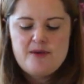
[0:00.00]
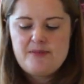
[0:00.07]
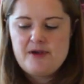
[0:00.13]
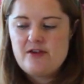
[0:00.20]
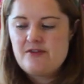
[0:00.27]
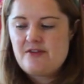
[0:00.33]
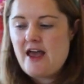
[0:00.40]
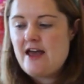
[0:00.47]

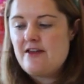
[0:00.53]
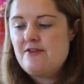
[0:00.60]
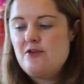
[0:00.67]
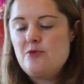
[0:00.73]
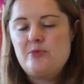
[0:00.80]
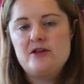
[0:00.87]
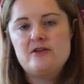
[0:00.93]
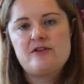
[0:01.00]
because as
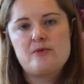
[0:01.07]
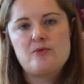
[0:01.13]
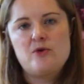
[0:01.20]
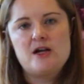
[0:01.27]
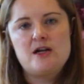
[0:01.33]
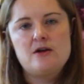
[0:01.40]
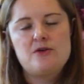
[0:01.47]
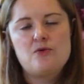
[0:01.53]
you build up
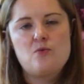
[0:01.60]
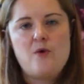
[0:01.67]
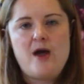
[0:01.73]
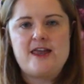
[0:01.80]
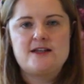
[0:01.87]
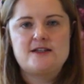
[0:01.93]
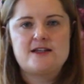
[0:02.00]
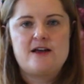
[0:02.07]
quite a lot of
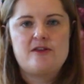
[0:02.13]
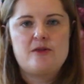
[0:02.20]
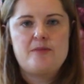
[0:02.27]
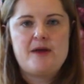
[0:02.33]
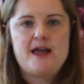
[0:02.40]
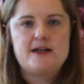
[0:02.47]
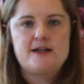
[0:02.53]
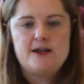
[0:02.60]
weight down the
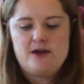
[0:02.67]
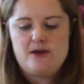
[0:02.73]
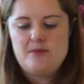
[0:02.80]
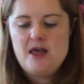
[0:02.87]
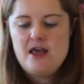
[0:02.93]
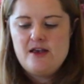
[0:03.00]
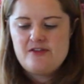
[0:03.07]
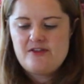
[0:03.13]
peg loom,
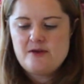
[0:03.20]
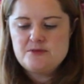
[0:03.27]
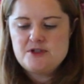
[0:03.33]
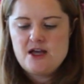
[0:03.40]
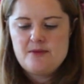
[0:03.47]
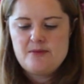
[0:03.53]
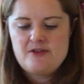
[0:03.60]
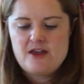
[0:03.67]

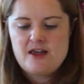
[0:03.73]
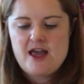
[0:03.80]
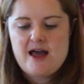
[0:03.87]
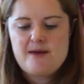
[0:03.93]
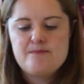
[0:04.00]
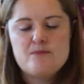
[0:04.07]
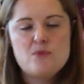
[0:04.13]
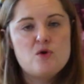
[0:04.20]
sometimes it
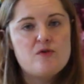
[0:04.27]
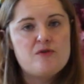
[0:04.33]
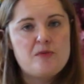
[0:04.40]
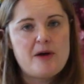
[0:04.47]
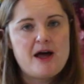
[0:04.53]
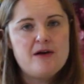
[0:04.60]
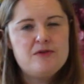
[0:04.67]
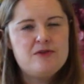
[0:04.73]
can move
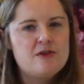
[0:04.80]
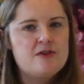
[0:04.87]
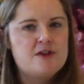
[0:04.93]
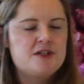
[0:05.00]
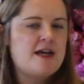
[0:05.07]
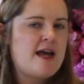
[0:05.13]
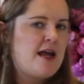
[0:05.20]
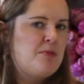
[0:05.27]
about on
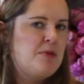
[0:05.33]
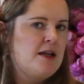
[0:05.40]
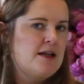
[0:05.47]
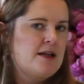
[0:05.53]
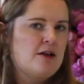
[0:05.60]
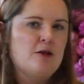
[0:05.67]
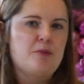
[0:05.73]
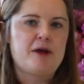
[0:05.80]
the table
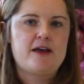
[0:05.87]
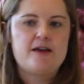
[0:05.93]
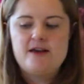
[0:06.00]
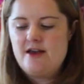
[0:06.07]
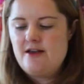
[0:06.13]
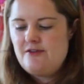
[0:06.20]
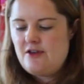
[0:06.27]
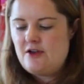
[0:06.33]
a little bit.
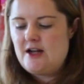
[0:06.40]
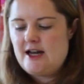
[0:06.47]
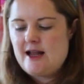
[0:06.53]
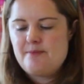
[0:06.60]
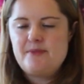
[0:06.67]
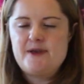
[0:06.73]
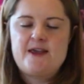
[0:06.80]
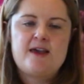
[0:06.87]
So
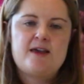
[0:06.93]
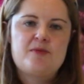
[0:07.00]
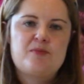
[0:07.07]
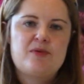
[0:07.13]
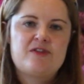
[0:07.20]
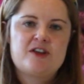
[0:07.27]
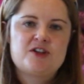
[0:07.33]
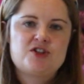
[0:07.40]
clamping it in
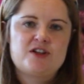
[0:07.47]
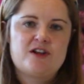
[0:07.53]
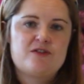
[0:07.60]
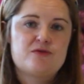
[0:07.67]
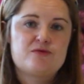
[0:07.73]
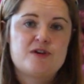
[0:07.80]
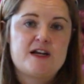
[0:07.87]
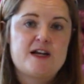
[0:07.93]
position is
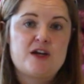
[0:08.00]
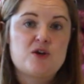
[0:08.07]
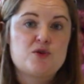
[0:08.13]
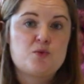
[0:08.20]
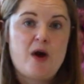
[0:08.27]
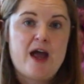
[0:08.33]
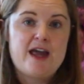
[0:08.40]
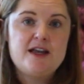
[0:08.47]
a really
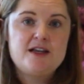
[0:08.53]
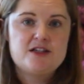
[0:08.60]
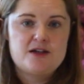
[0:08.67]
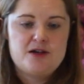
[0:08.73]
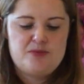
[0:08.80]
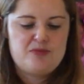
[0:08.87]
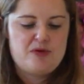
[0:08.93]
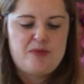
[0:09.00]
good way
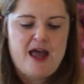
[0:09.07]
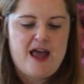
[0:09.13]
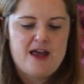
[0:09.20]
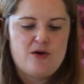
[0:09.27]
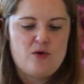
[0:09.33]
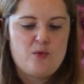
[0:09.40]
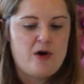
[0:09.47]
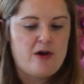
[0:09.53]
to prepare
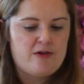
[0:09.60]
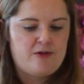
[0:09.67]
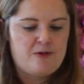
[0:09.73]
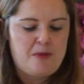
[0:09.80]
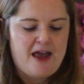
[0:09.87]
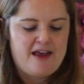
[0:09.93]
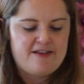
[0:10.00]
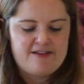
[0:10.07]
your
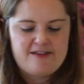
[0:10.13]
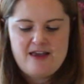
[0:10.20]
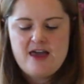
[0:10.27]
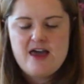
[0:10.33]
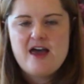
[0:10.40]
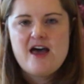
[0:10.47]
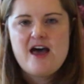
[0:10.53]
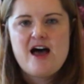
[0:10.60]
workspace.
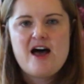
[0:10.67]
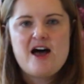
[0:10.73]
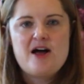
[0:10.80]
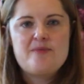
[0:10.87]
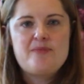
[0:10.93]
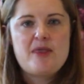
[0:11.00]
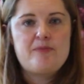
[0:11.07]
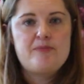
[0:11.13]

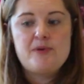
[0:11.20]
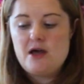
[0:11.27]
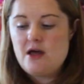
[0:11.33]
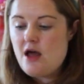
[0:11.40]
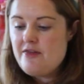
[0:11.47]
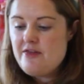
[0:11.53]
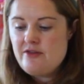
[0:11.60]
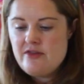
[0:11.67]

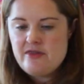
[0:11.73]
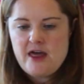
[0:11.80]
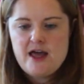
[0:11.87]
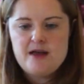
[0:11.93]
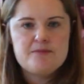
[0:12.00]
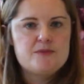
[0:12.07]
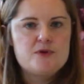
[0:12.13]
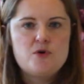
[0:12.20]
But other than
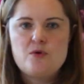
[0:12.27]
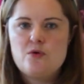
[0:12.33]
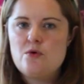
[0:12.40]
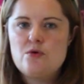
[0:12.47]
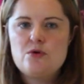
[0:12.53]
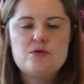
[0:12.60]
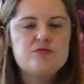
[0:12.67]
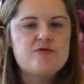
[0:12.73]
that, you're
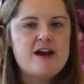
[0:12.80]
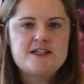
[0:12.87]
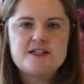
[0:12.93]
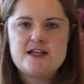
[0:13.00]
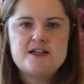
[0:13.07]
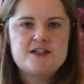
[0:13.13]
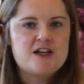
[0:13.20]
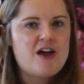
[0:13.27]
all
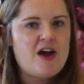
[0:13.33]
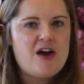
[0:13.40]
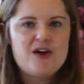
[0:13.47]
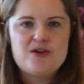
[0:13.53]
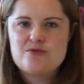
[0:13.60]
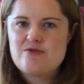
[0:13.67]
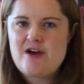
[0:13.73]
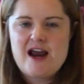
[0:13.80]
ready to
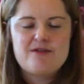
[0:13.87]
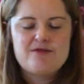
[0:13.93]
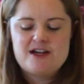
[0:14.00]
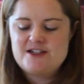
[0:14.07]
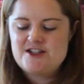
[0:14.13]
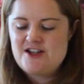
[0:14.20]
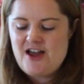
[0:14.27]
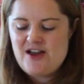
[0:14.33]
go,
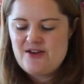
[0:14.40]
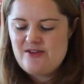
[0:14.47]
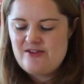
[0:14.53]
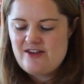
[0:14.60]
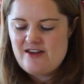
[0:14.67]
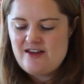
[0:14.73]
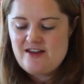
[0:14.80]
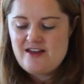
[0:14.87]
raring to go
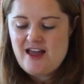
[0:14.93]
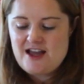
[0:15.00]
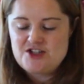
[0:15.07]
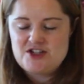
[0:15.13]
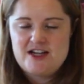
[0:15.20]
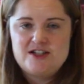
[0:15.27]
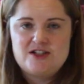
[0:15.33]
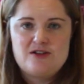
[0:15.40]
to
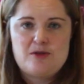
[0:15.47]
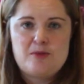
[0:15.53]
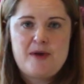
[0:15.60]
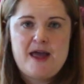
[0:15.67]
actually do the